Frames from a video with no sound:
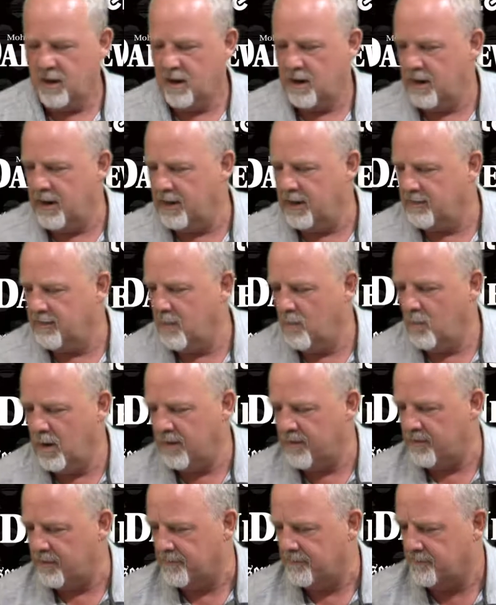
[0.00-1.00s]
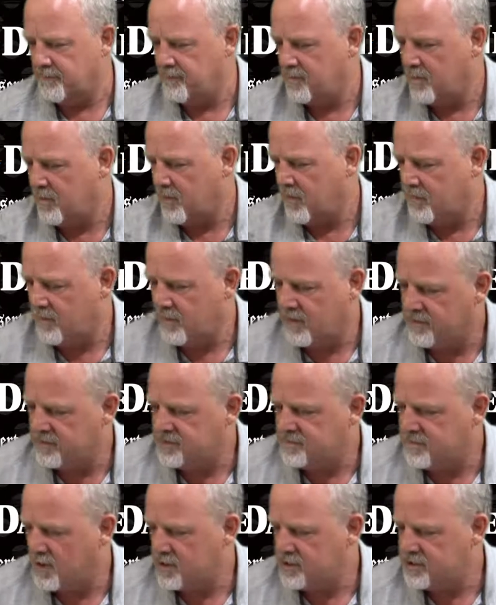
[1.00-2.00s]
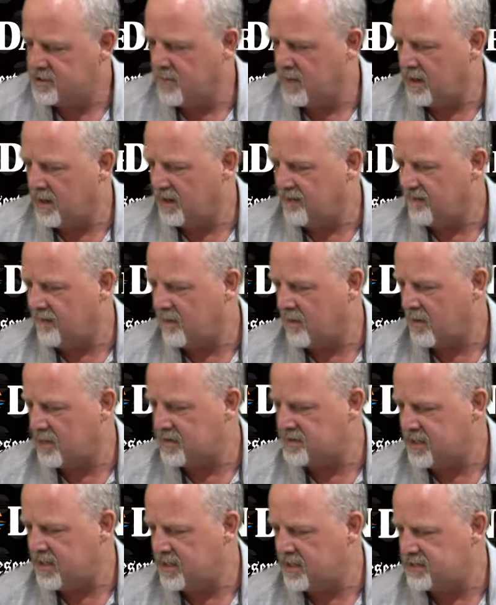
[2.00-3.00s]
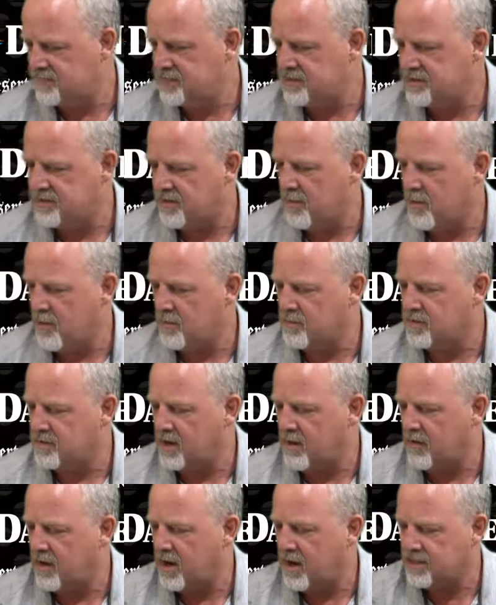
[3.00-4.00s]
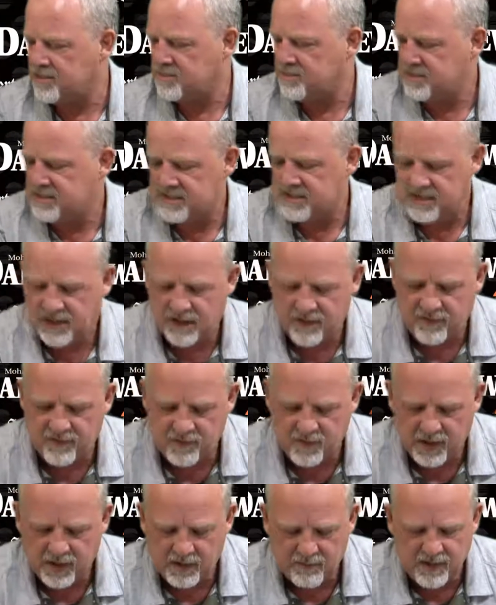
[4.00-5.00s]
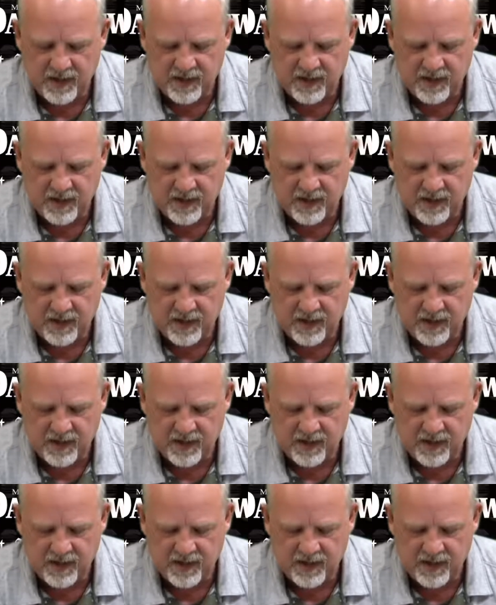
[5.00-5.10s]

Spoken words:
right, weather. Weather's brought to you by Living Waters Hospice, your hometown hospice. Together we can